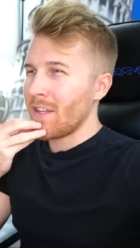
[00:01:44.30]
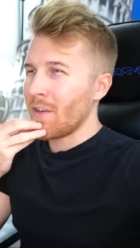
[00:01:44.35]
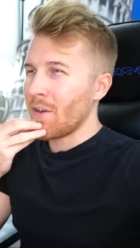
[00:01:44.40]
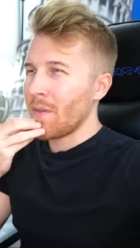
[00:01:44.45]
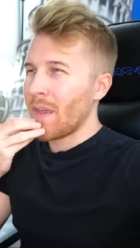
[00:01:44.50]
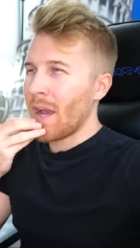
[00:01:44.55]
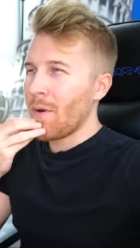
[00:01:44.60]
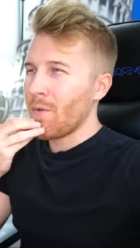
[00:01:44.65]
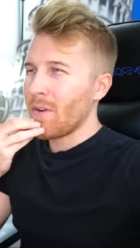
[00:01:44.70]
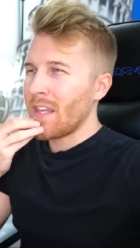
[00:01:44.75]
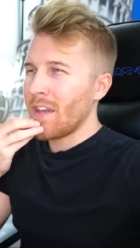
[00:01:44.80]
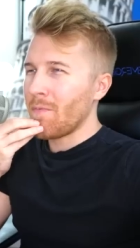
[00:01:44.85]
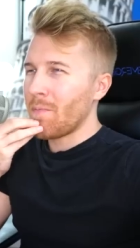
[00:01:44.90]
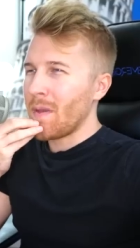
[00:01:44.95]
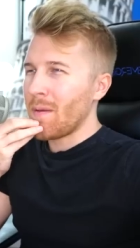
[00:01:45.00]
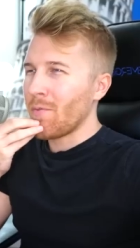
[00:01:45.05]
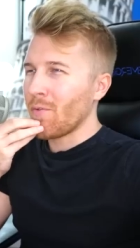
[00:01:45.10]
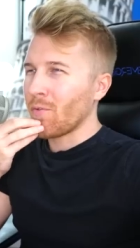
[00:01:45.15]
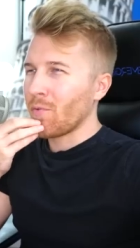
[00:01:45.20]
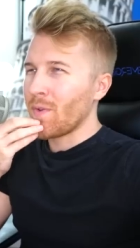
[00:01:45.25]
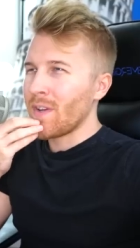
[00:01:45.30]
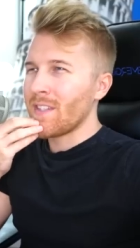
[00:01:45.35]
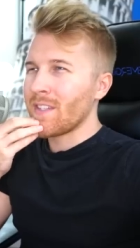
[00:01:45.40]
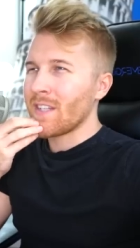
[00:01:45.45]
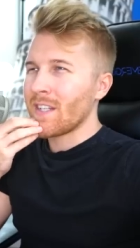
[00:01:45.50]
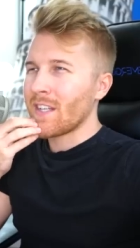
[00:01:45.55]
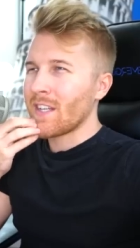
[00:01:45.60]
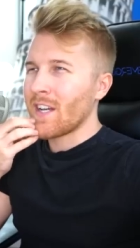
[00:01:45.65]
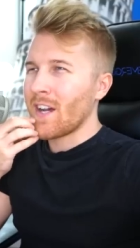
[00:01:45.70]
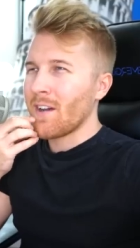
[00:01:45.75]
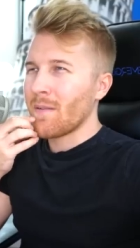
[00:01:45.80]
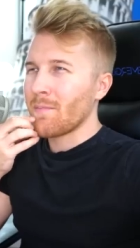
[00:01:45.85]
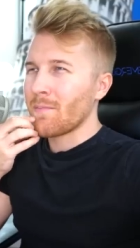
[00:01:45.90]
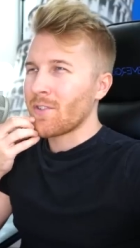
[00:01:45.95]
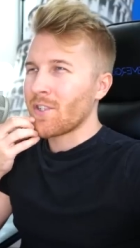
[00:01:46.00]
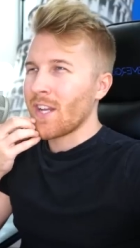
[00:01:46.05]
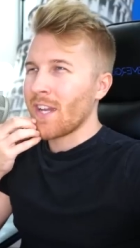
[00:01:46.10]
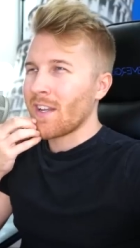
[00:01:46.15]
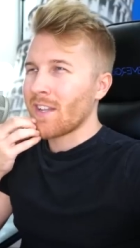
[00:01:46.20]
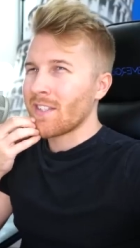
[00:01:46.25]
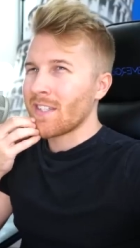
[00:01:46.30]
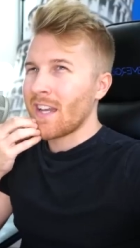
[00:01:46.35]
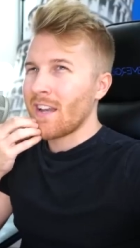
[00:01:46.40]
you know, that would give people a reason to come check us